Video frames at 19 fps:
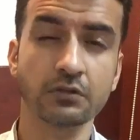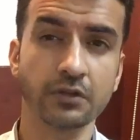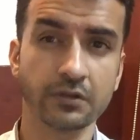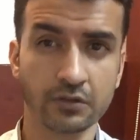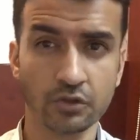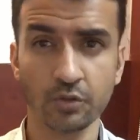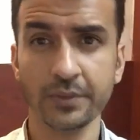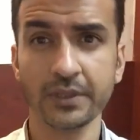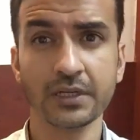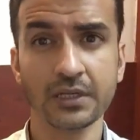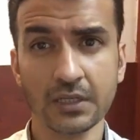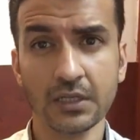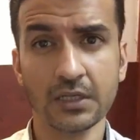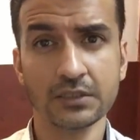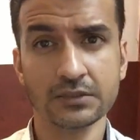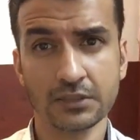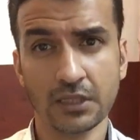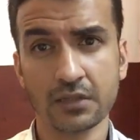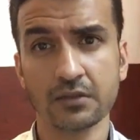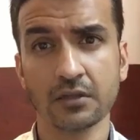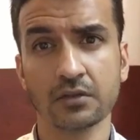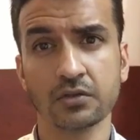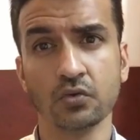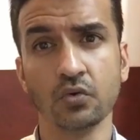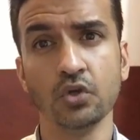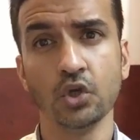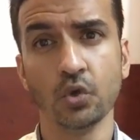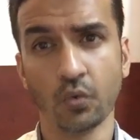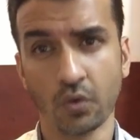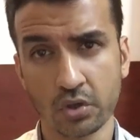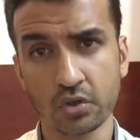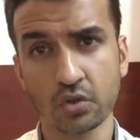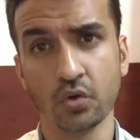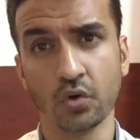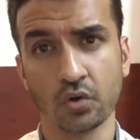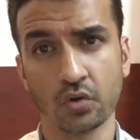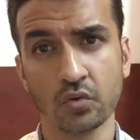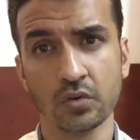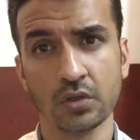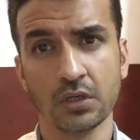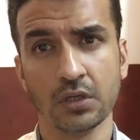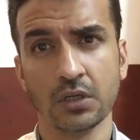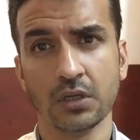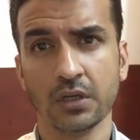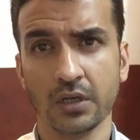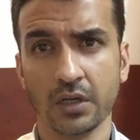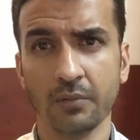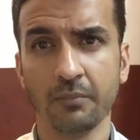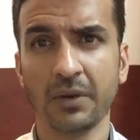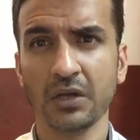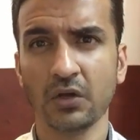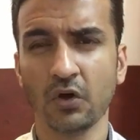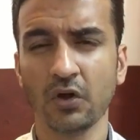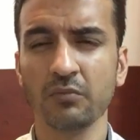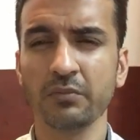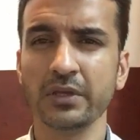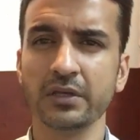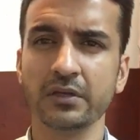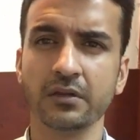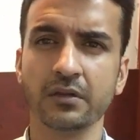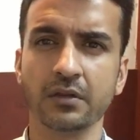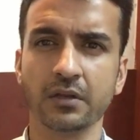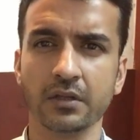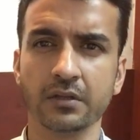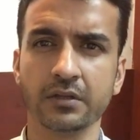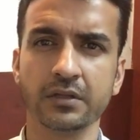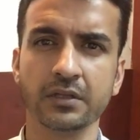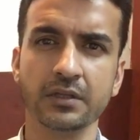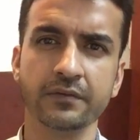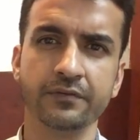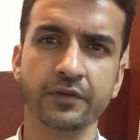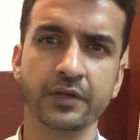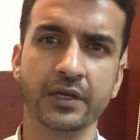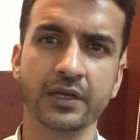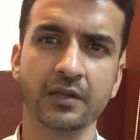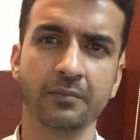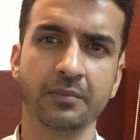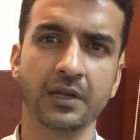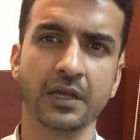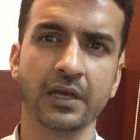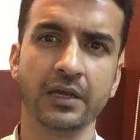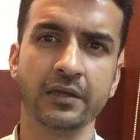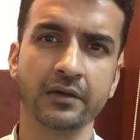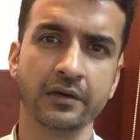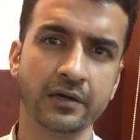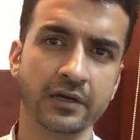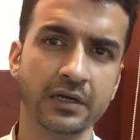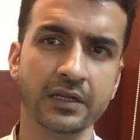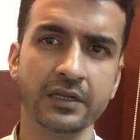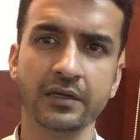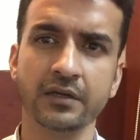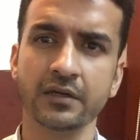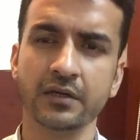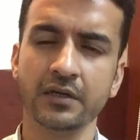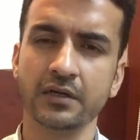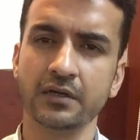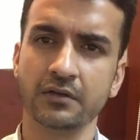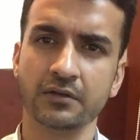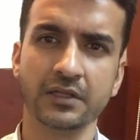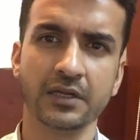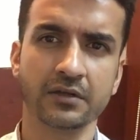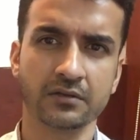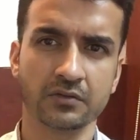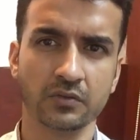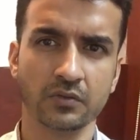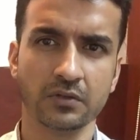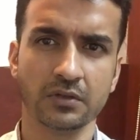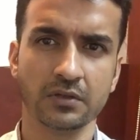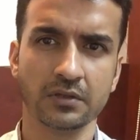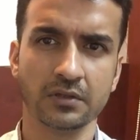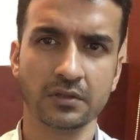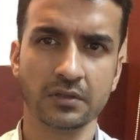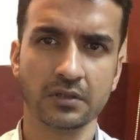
So assuming that's the school you want to go to, by all means see if you can apply early to that school.